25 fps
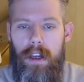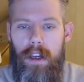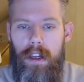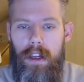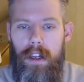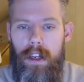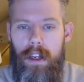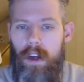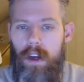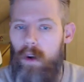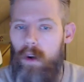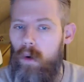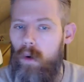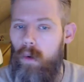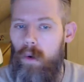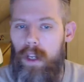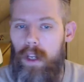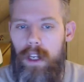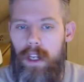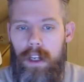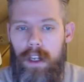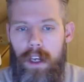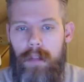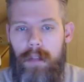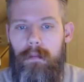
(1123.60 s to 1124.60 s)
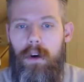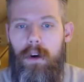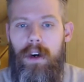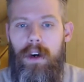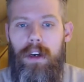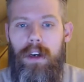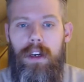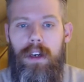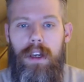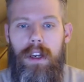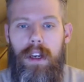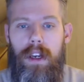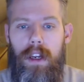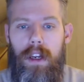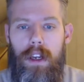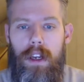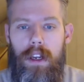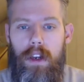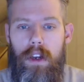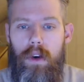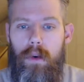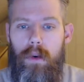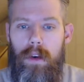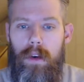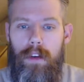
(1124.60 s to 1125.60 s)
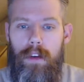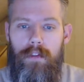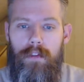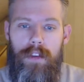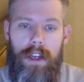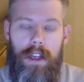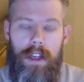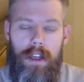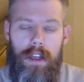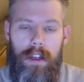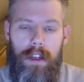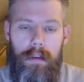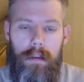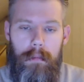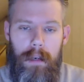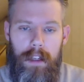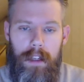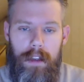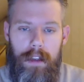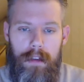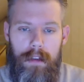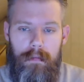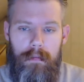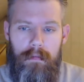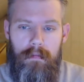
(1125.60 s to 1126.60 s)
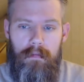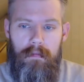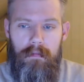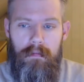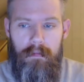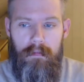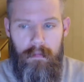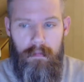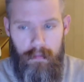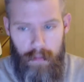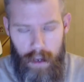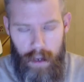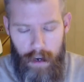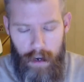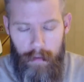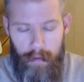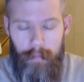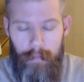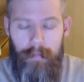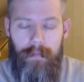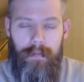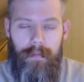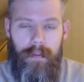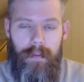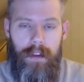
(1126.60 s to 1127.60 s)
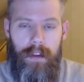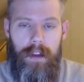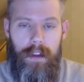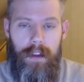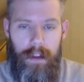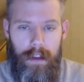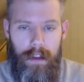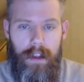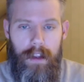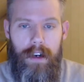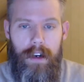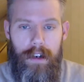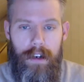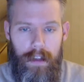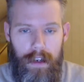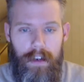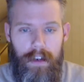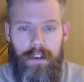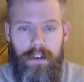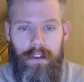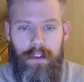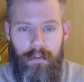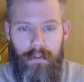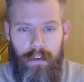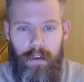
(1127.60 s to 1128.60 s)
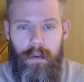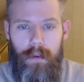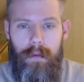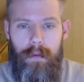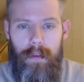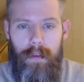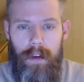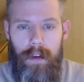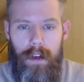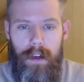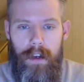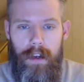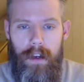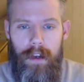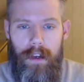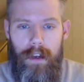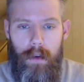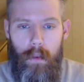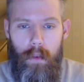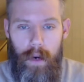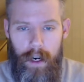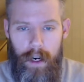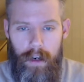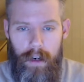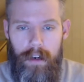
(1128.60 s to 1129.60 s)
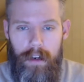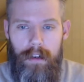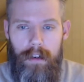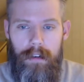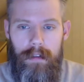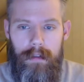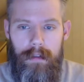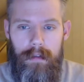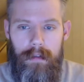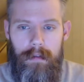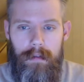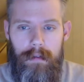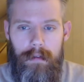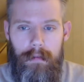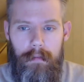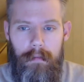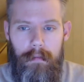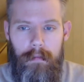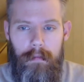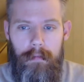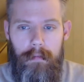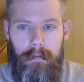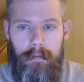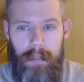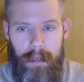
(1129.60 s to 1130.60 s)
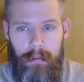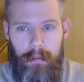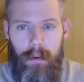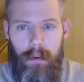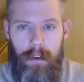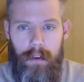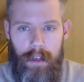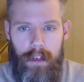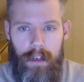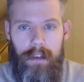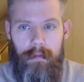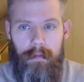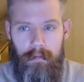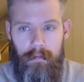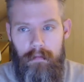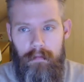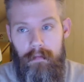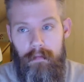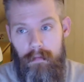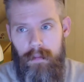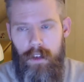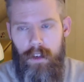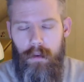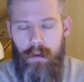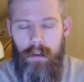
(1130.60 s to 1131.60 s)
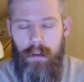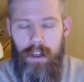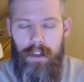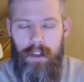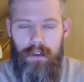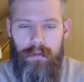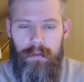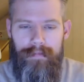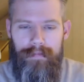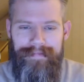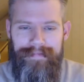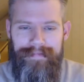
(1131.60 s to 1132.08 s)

no in Denmark, and no in Finland. But yeah, there's a few weird people that do this.